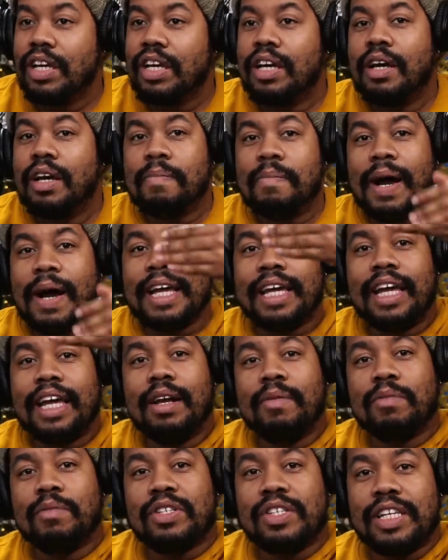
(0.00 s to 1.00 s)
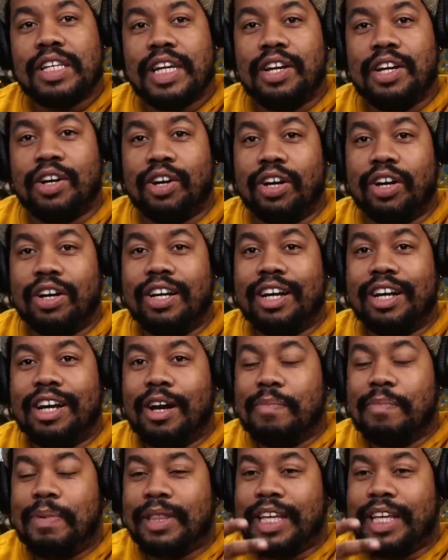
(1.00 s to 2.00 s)
my camera's here,
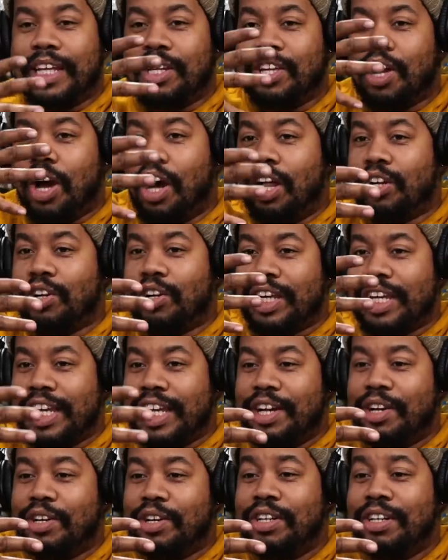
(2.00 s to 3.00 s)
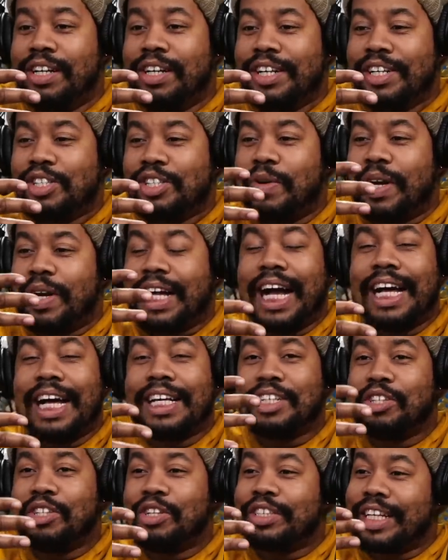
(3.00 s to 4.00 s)
but then y'all are here, so it
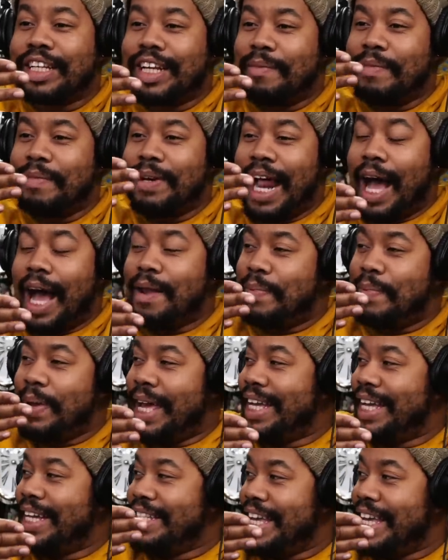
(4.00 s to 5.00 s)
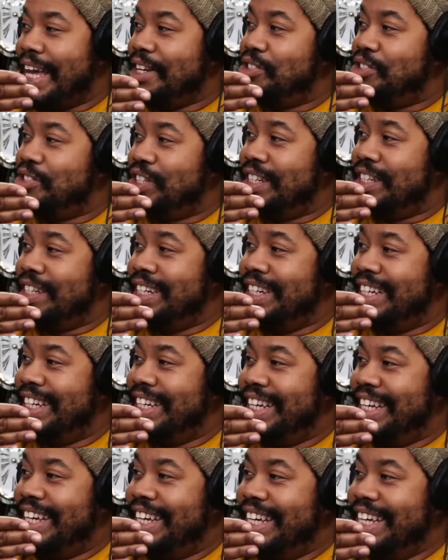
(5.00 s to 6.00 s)
constantly looks like I'm not paying attention. Oh,
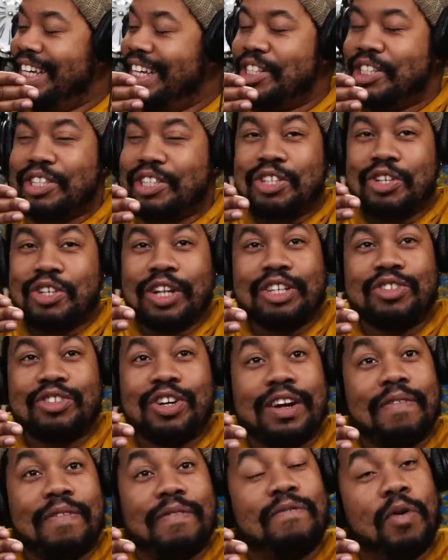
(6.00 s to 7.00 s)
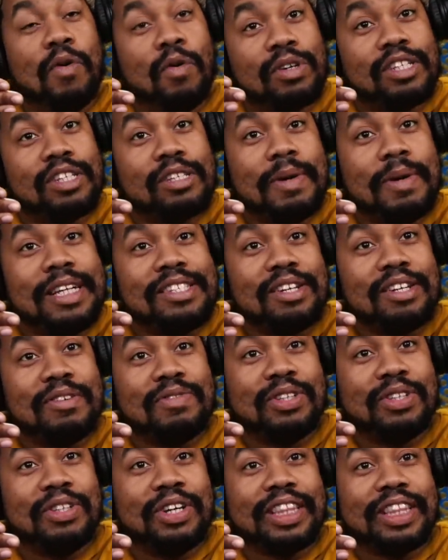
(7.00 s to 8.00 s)
yeah, dude. That like So, like, trying to force myself
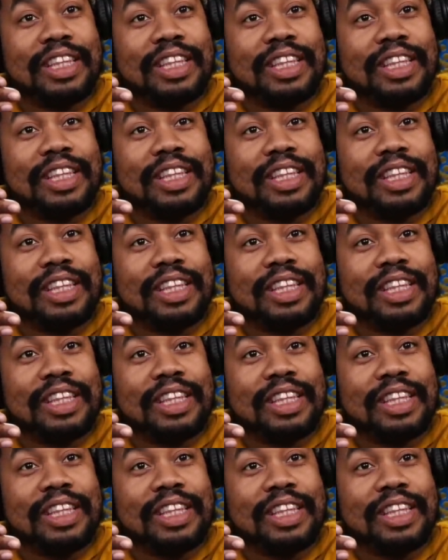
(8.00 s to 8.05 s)
to look at the